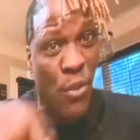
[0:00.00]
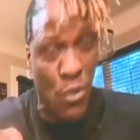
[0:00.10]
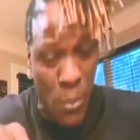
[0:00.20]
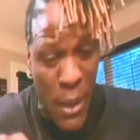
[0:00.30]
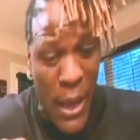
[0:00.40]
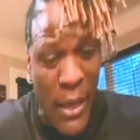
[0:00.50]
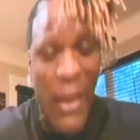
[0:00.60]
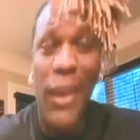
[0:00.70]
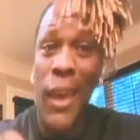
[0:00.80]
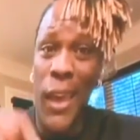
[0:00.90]
to Dubai,
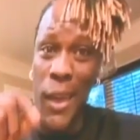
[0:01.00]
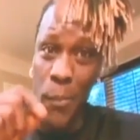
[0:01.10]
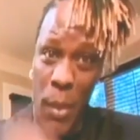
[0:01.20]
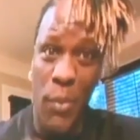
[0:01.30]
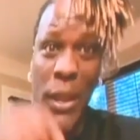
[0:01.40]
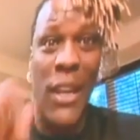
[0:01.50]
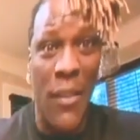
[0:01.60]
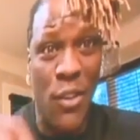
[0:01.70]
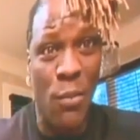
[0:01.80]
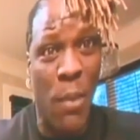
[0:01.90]
and people that
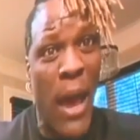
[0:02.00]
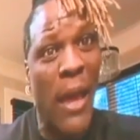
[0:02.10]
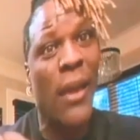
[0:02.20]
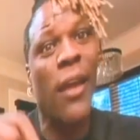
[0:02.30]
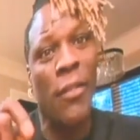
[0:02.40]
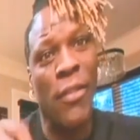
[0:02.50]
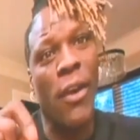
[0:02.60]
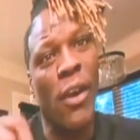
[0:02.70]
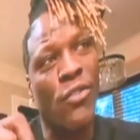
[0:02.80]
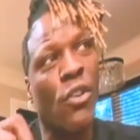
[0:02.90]
live in Dubai,
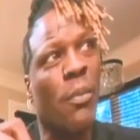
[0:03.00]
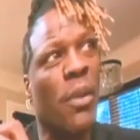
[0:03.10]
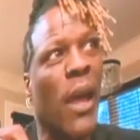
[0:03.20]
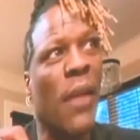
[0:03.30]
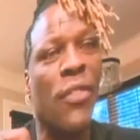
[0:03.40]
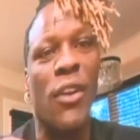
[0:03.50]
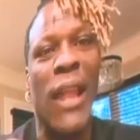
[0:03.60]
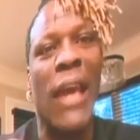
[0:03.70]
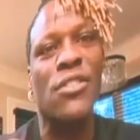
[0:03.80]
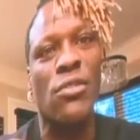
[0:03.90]
it's going to be like their
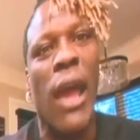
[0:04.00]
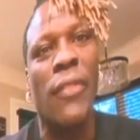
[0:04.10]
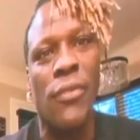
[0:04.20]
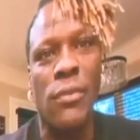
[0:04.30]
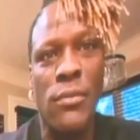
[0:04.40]
national anthem.